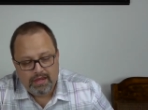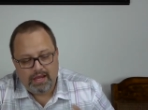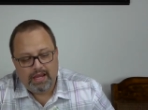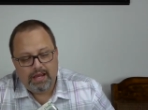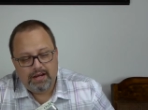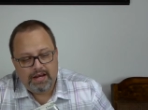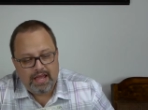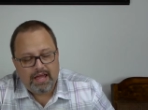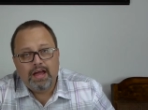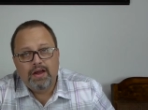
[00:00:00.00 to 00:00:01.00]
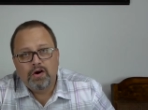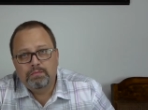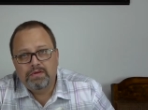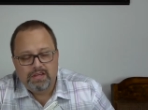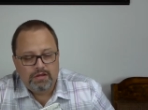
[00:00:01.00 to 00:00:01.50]
And yeah, I
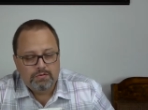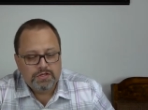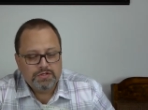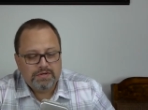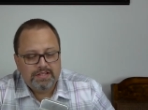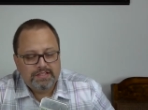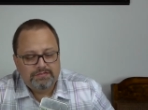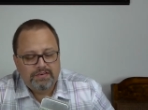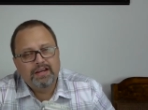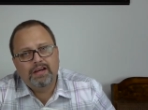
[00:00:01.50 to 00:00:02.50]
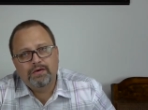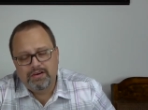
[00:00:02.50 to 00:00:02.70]
hope that you enjoyed this video.